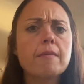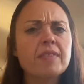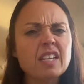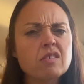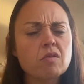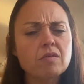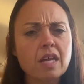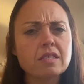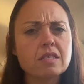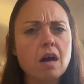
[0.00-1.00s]

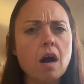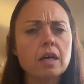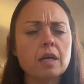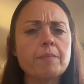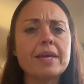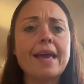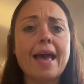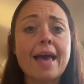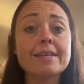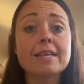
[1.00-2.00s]
That's not going to be
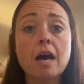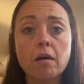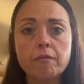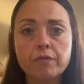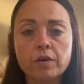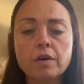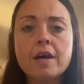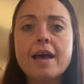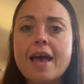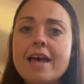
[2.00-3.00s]
as
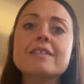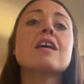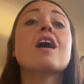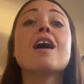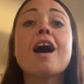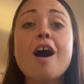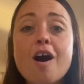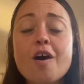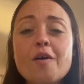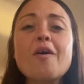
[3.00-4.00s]
helpful as,
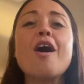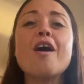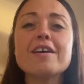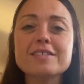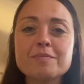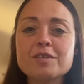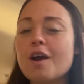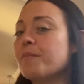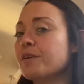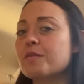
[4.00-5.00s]
oh, awesome
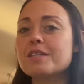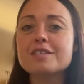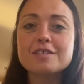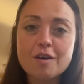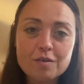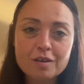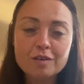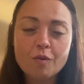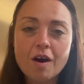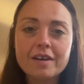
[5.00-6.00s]
job, you're doing so good
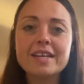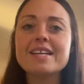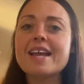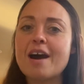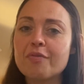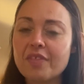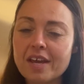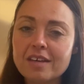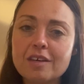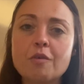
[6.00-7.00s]
walking now,
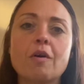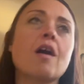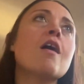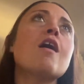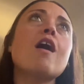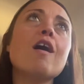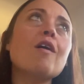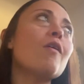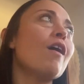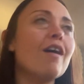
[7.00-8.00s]
thank you. Or,
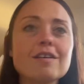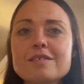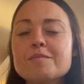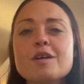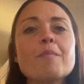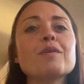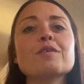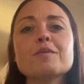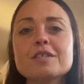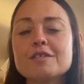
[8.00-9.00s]
oh, awesome job, you're
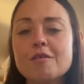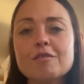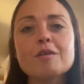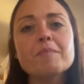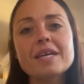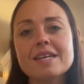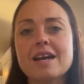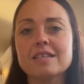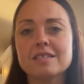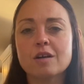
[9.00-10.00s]
doing so good being
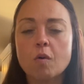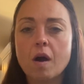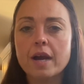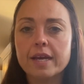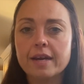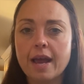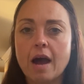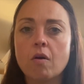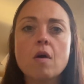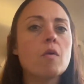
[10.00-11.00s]
nice and quiet
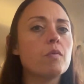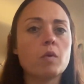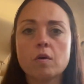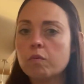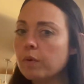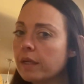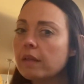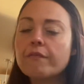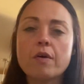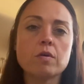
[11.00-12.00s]
now. We want to
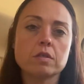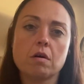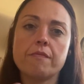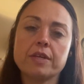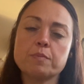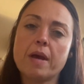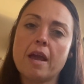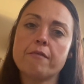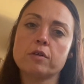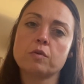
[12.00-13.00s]
really focus on these
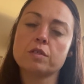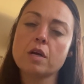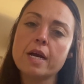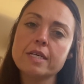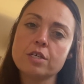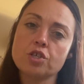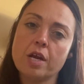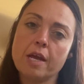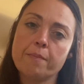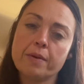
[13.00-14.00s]
behaviors we're trying to
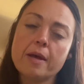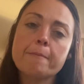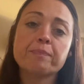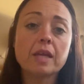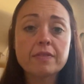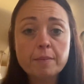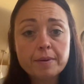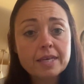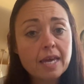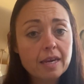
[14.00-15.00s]
shape in the
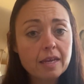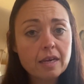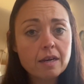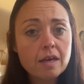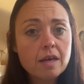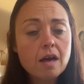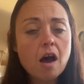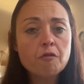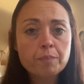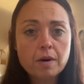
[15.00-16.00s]
beginning
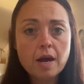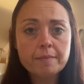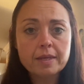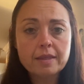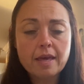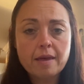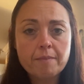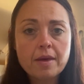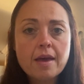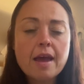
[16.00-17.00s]
of priming
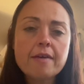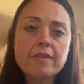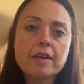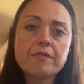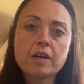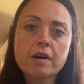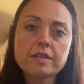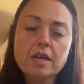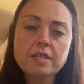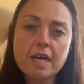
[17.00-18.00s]
them, and then if there
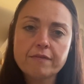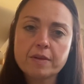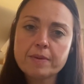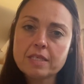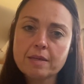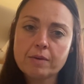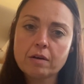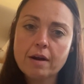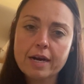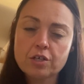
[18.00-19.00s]
does have to be some
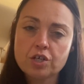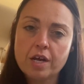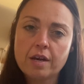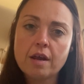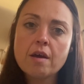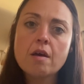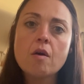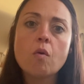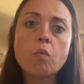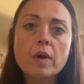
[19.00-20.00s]
correction
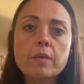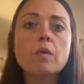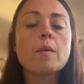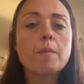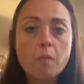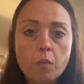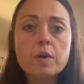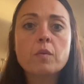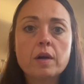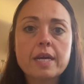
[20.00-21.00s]
when
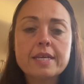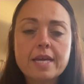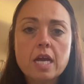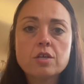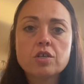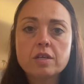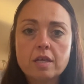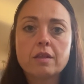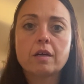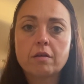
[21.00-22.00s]
we're engaging
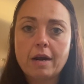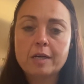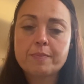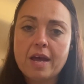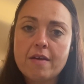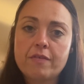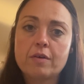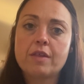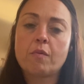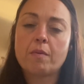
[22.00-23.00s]
in the correct behavior
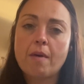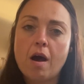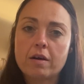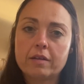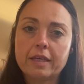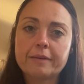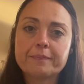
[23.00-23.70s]
that we're modeling.